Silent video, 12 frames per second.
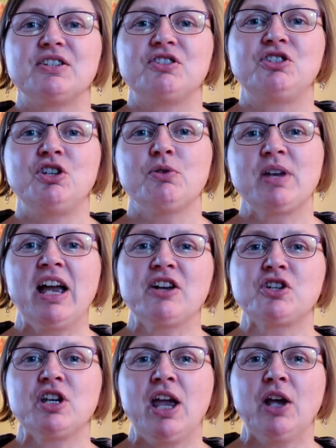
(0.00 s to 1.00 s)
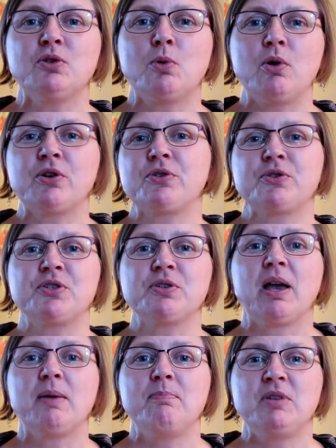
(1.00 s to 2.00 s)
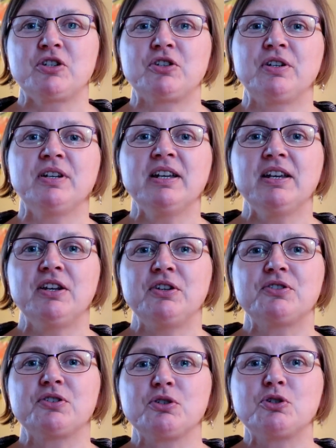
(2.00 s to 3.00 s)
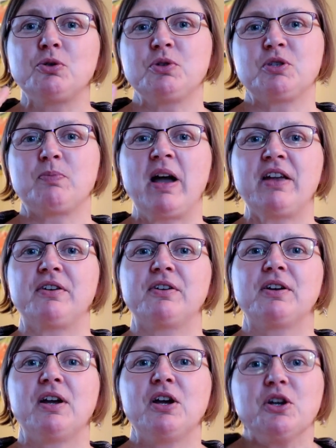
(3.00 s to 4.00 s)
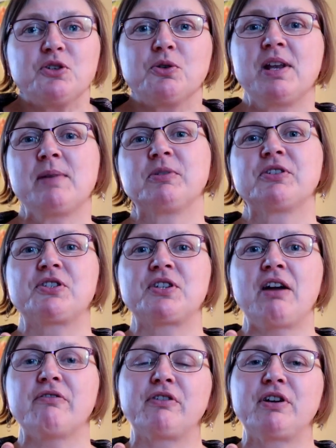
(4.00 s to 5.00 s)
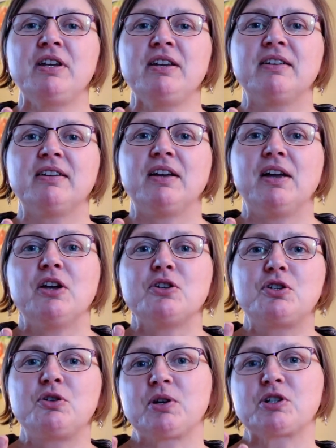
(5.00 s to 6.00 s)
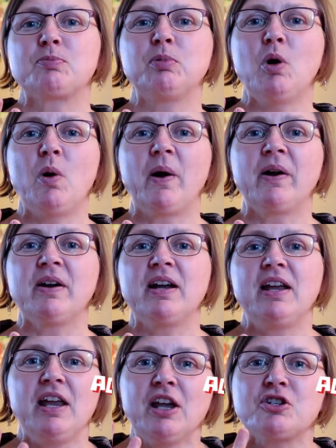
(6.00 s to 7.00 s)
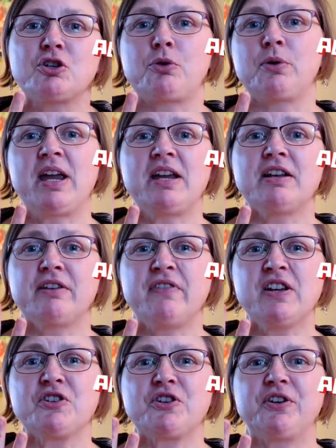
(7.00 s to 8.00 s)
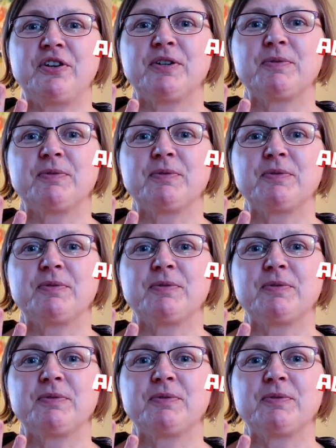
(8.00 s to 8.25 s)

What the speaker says: Geocaching Headquarters' mission is to inspire, to enable discovery, to explore, and to create adventure.